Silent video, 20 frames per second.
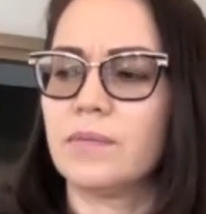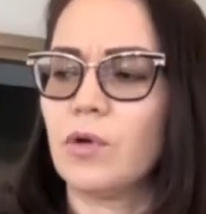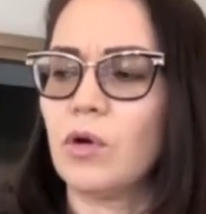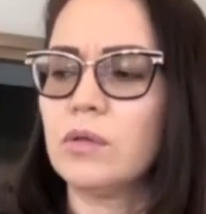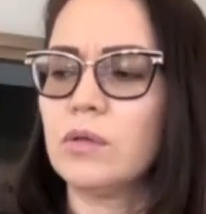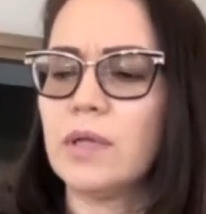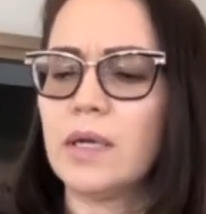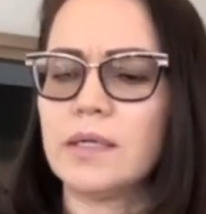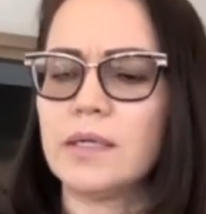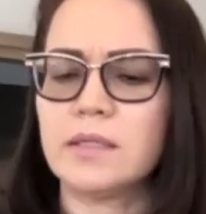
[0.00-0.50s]

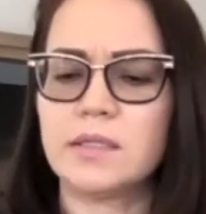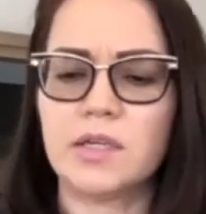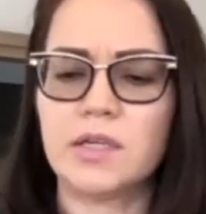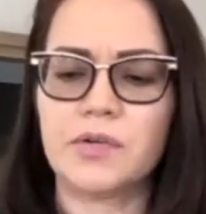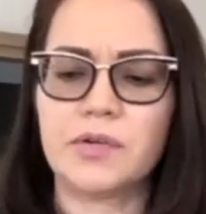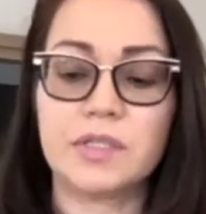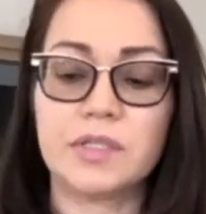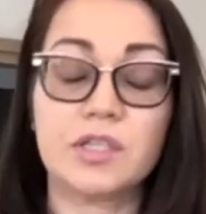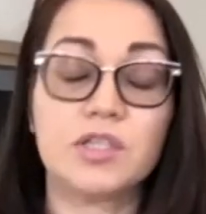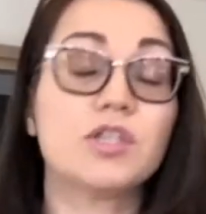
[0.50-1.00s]
online
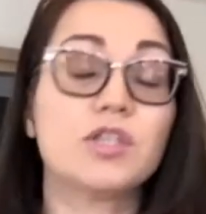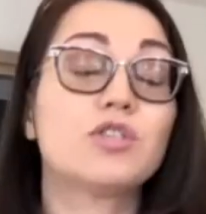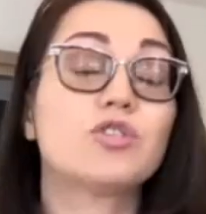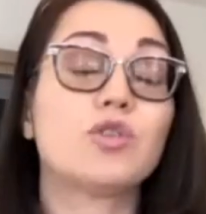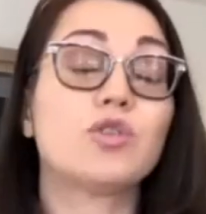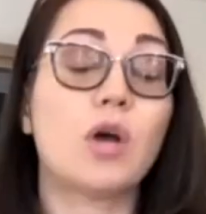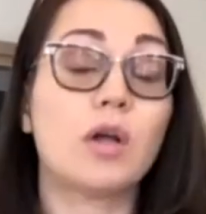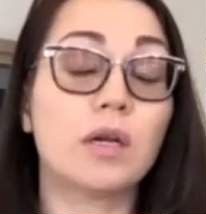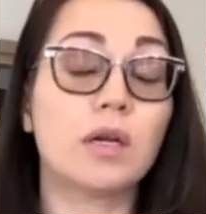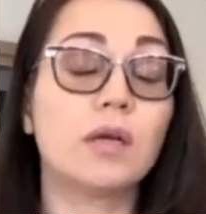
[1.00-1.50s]
series. I just
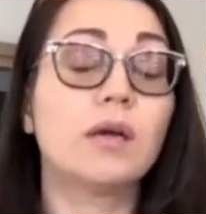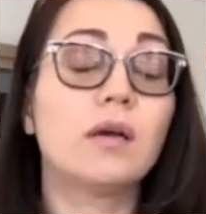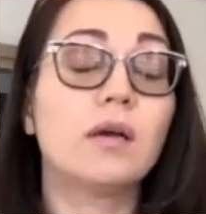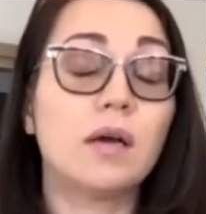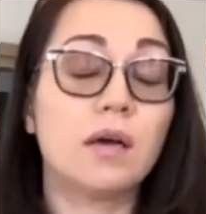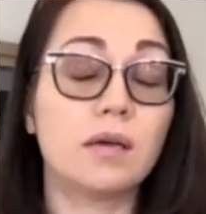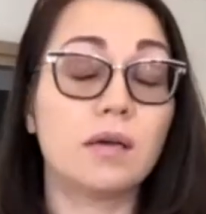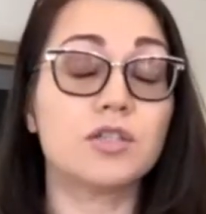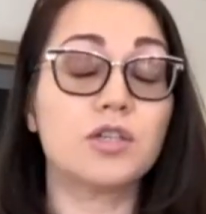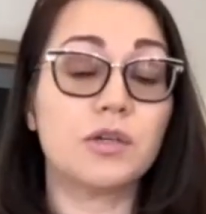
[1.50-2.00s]
shot
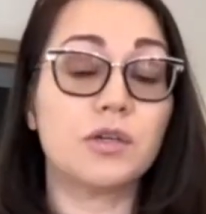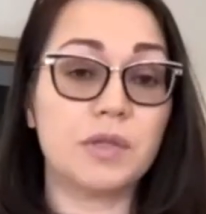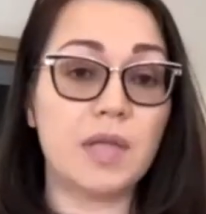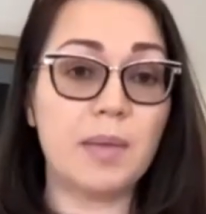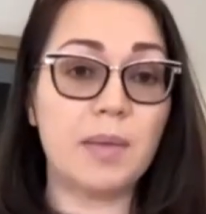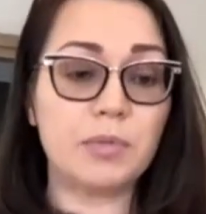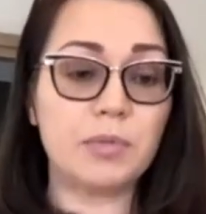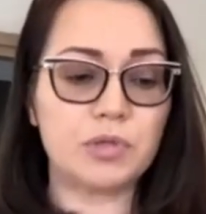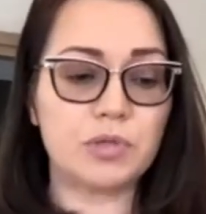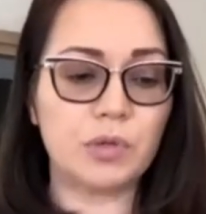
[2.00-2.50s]
an
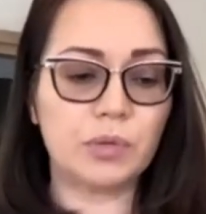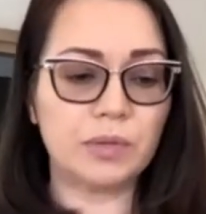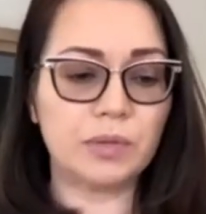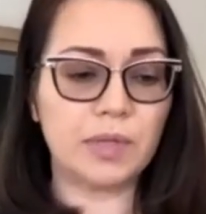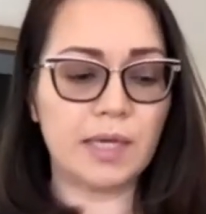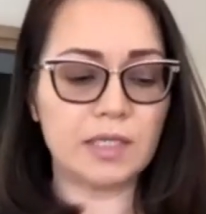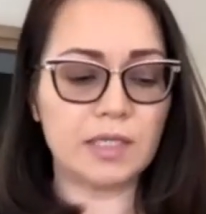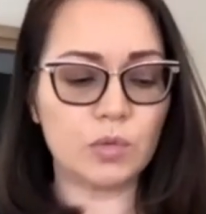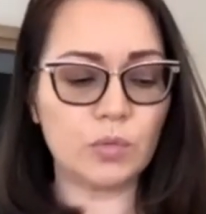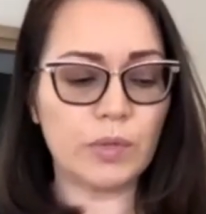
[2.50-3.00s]
episode
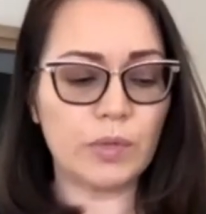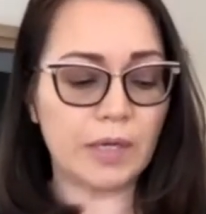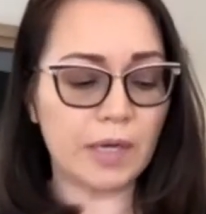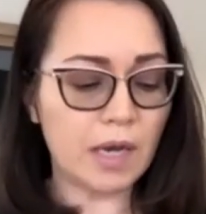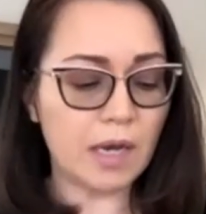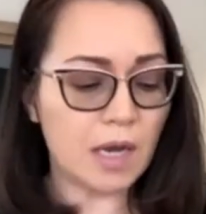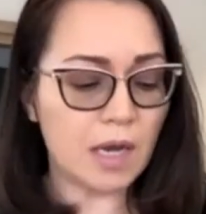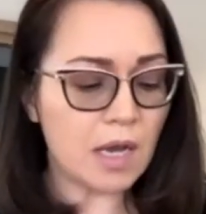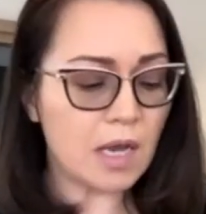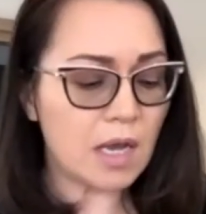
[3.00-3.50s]
last week.
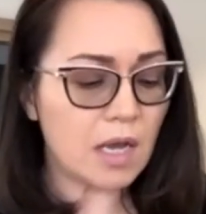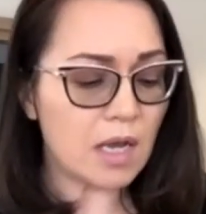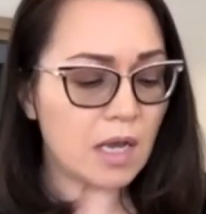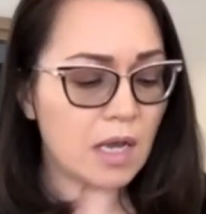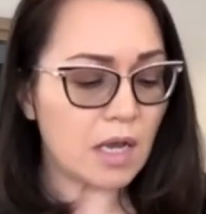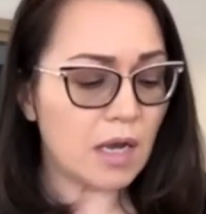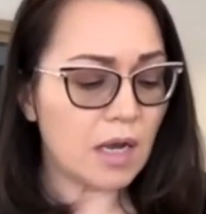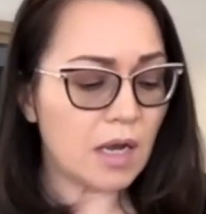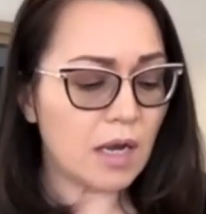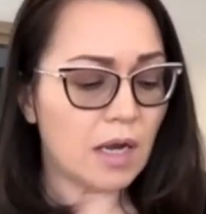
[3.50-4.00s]

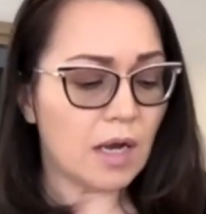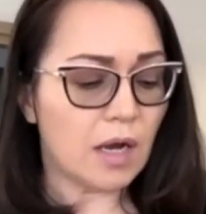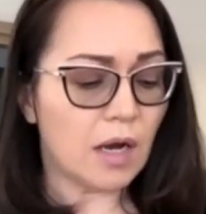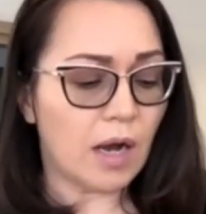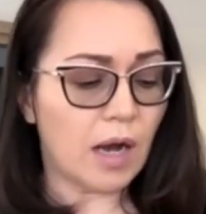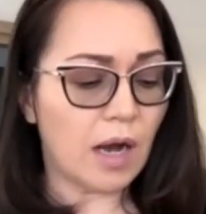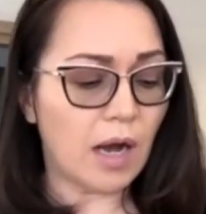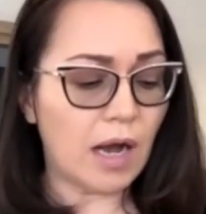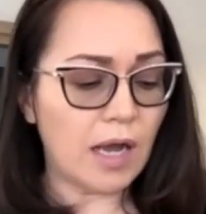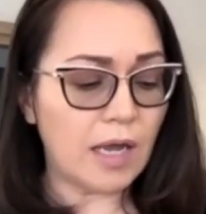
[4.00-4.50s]

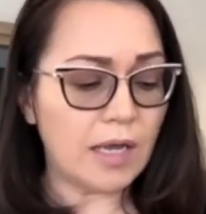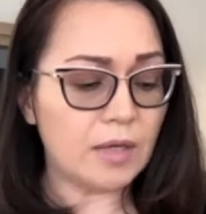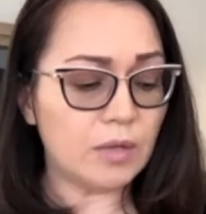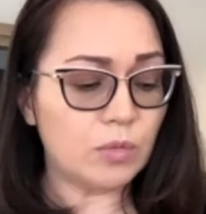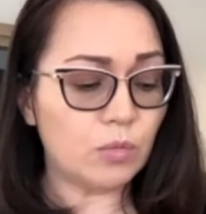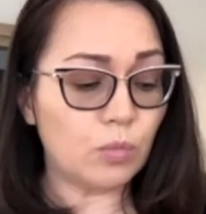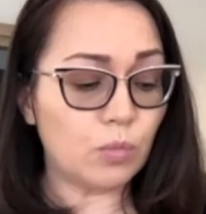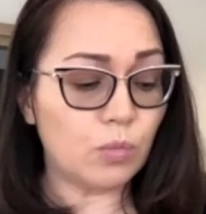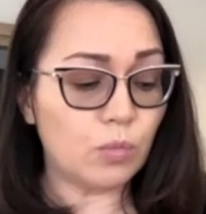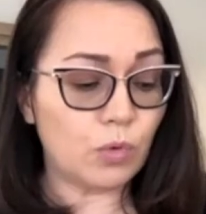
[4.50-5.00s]

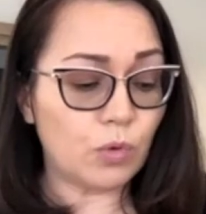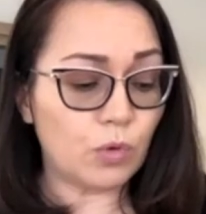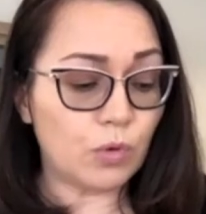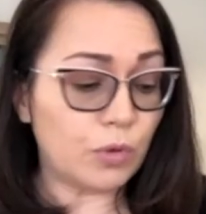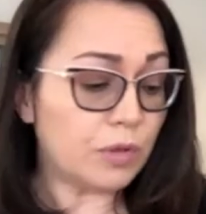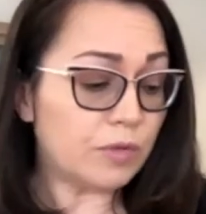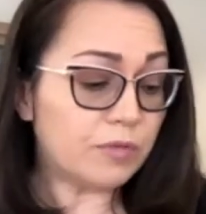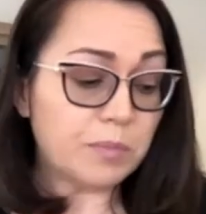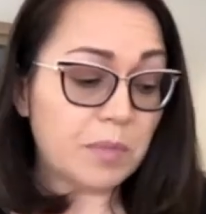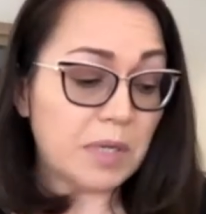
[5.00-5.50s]
I
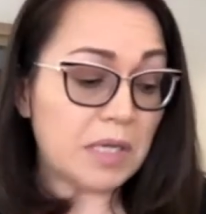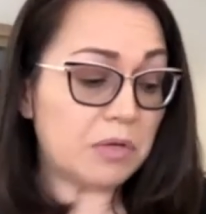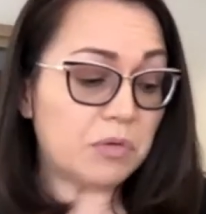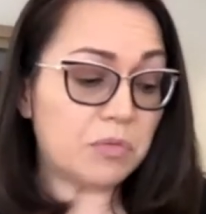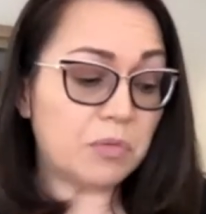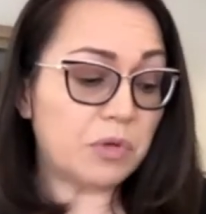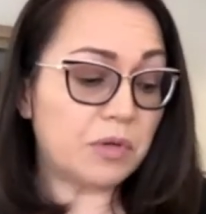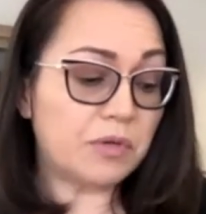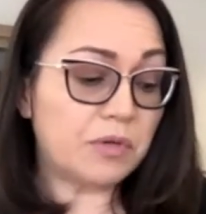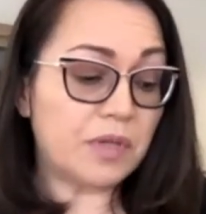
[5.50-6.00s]
would
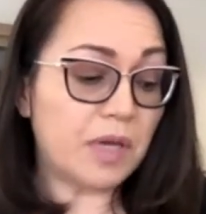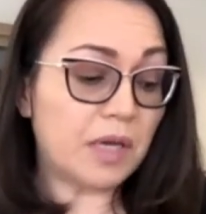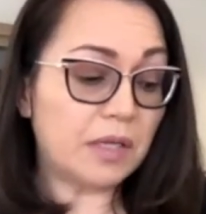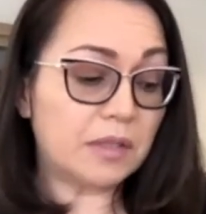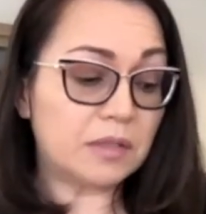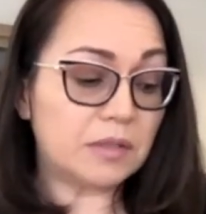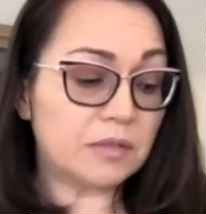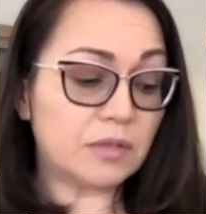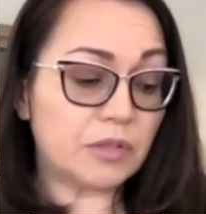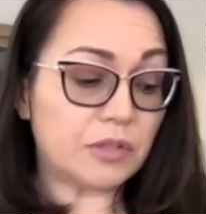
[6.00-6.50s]
have done
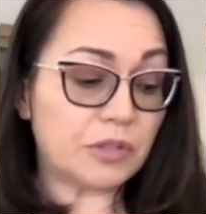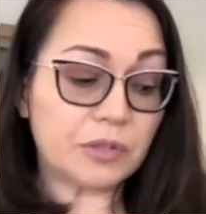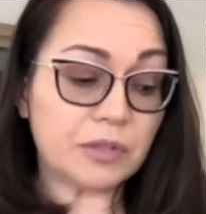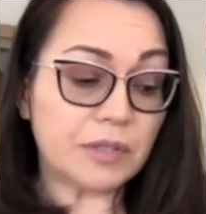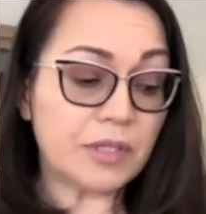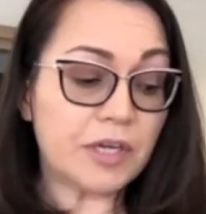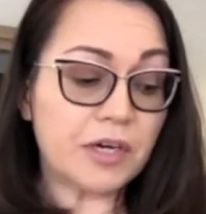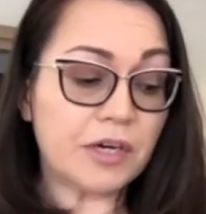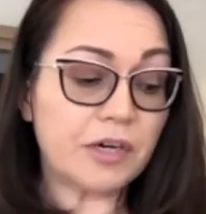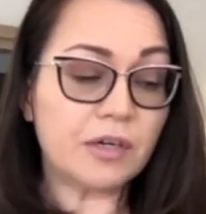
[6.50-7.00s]
it
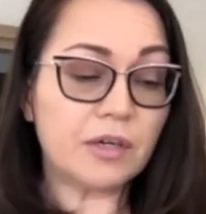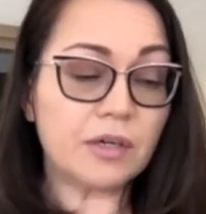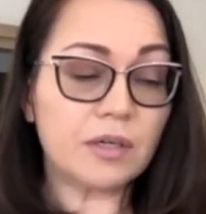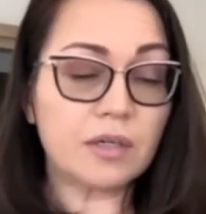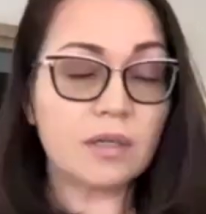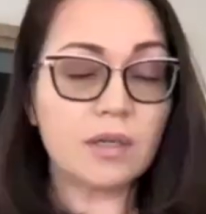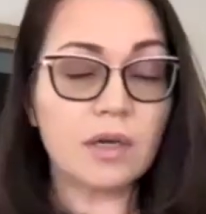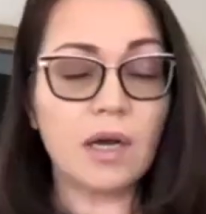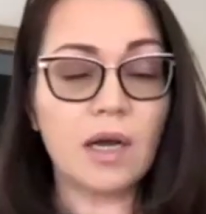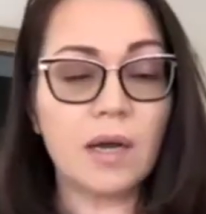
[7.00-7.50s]
earlier
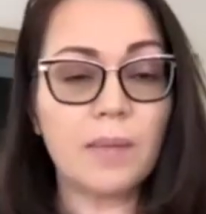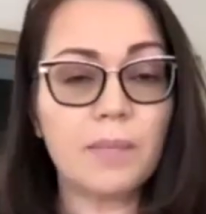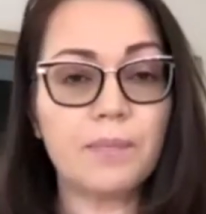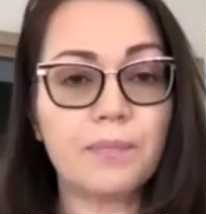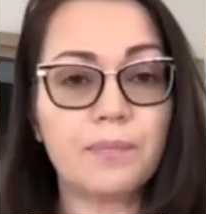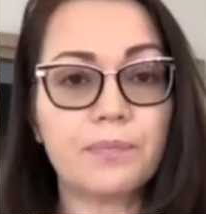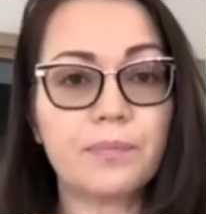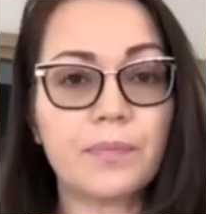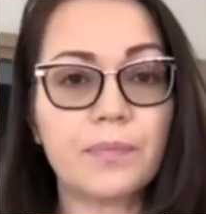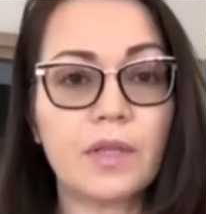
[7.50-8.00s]

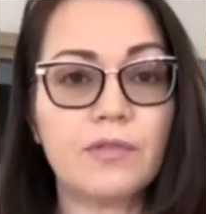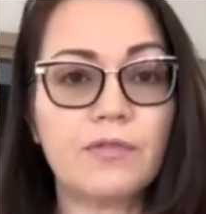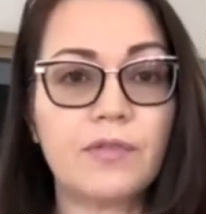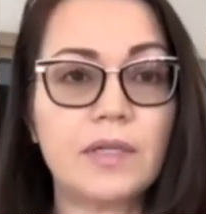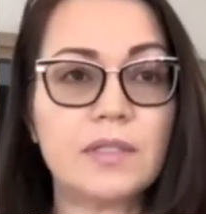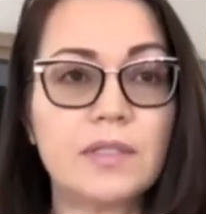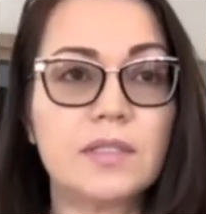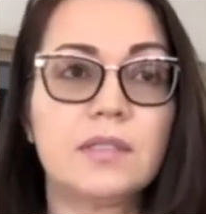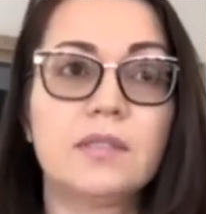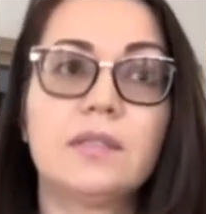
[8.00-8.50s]
if
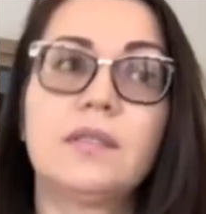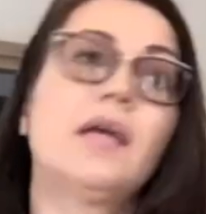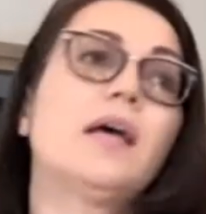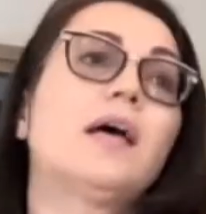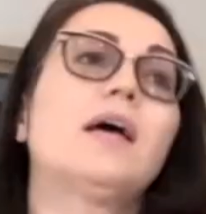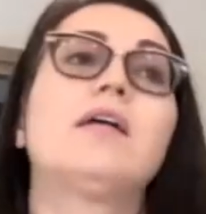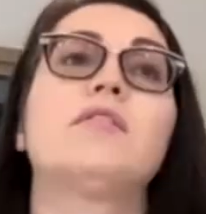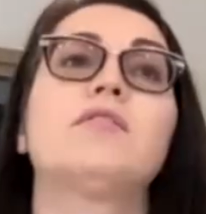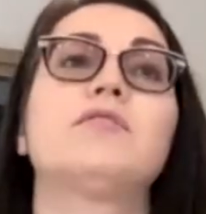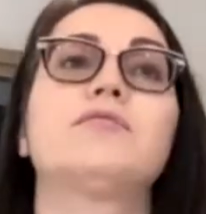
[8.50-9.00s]
I didn't
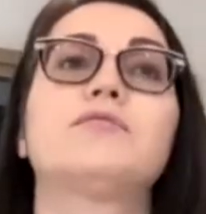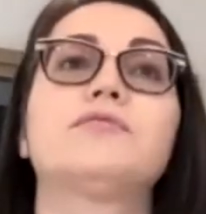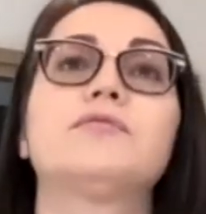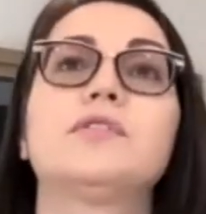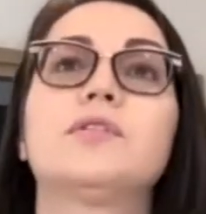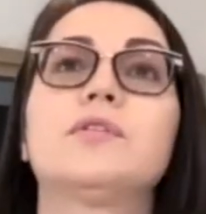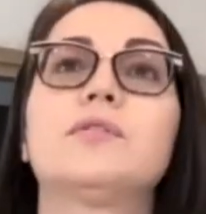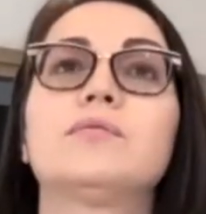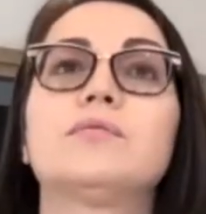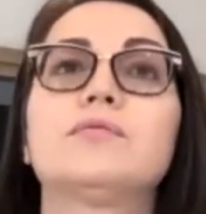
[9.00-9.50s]
have,
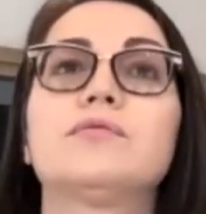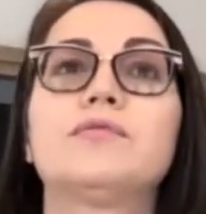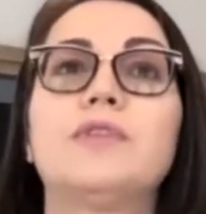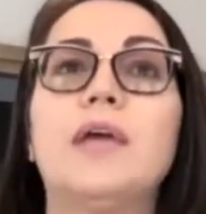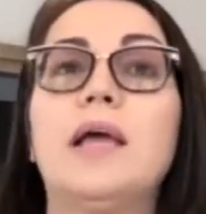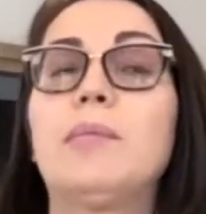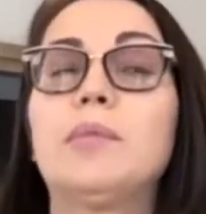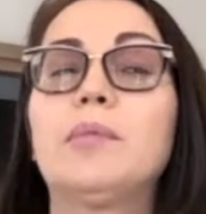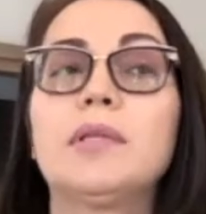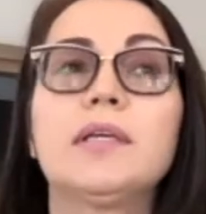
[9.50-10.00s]

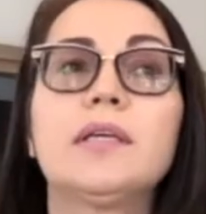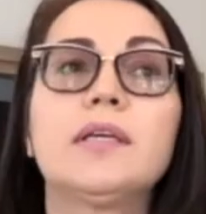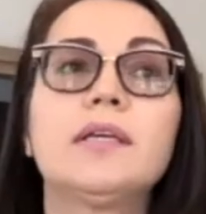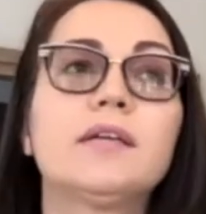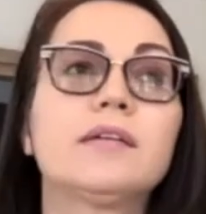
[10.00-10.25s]
family,